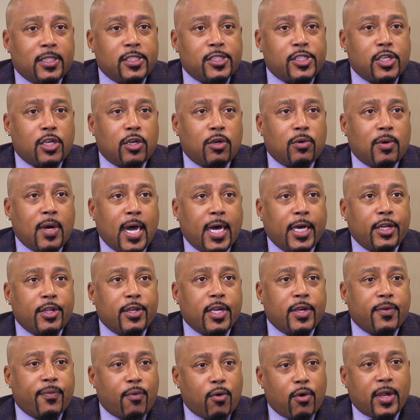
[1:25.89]
So how do
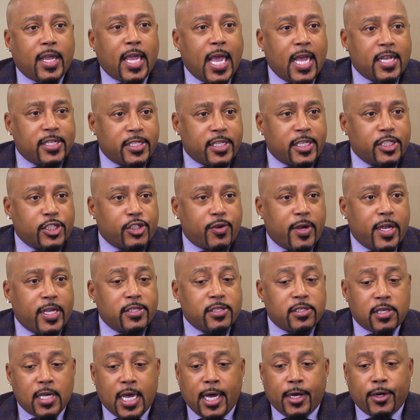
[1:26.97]
you get forecasting and
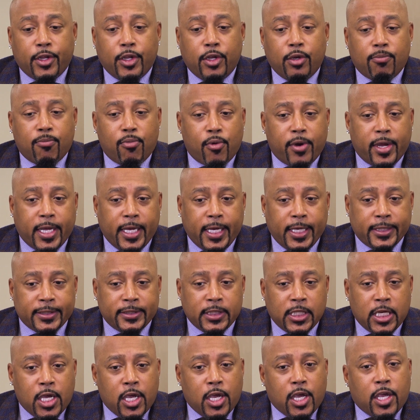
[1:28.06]
trends? How do you bring
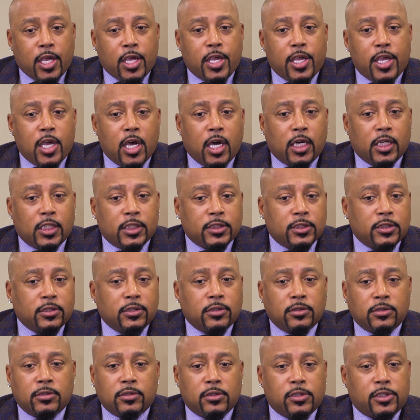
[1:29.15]
in
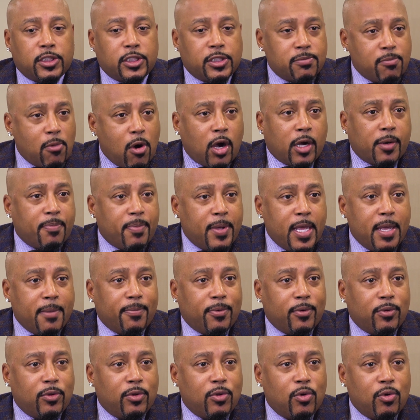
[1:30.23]
young, smart
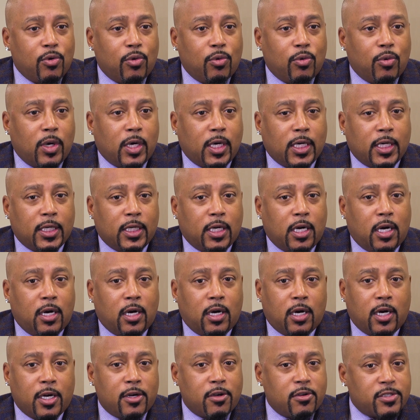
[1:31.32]
people who uh,
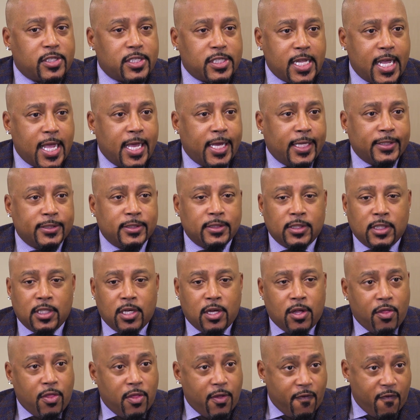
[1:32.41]
understand
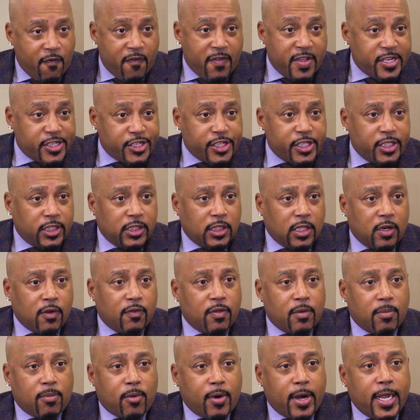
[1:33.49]
the vision
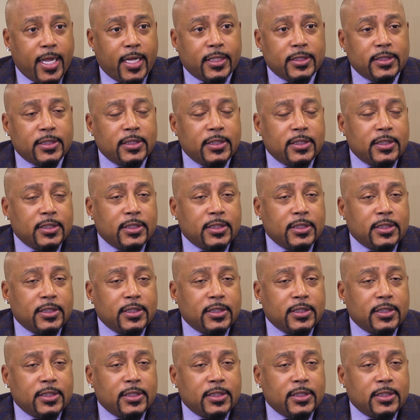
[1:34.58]
of the brand?